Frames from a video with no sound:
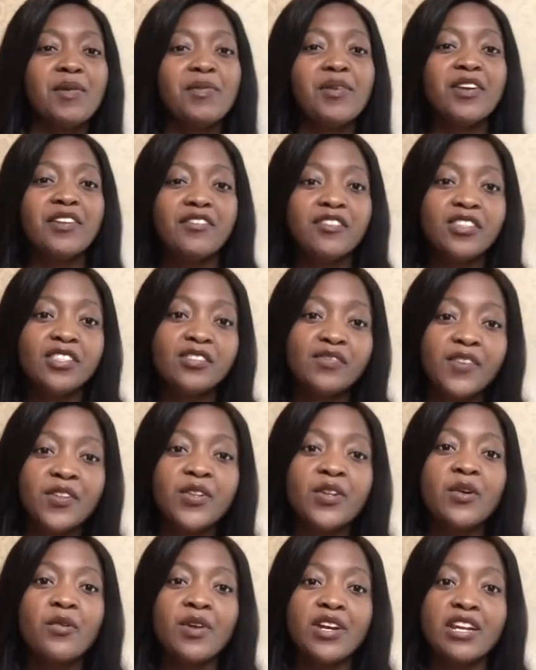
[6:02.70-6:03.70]
previous
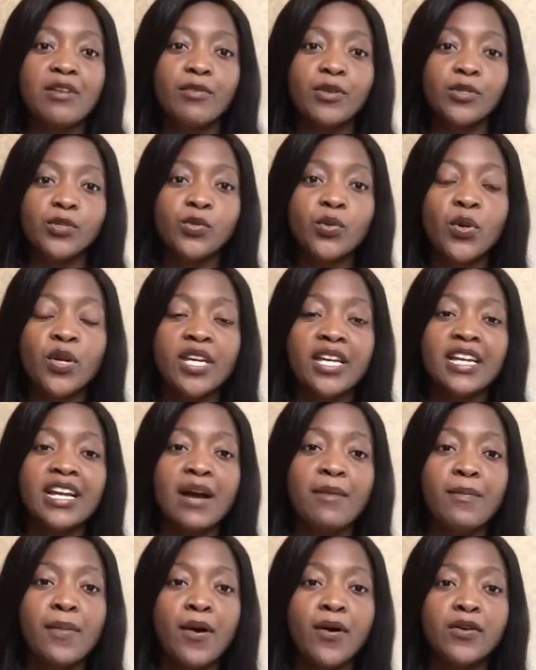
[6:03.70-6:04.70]
video when I was talking
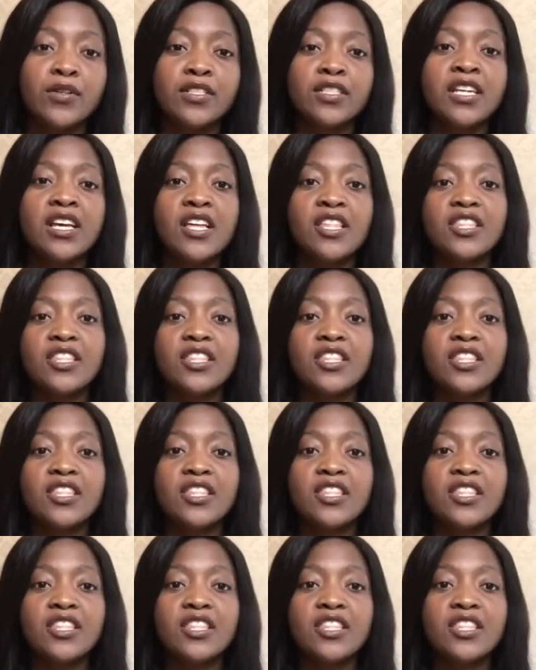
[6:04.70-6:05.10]
about